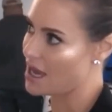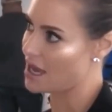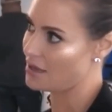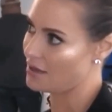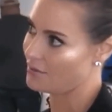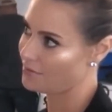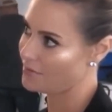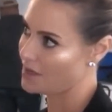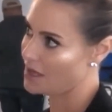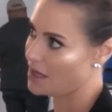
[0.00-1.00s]
no
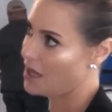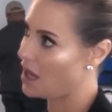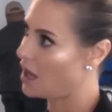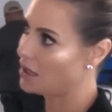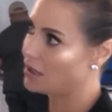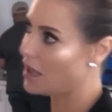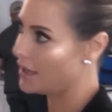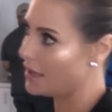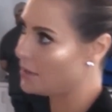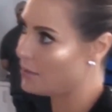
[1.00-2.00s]
matter what.
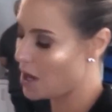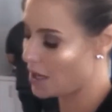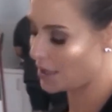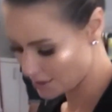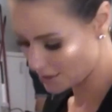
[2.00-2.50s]
She said she's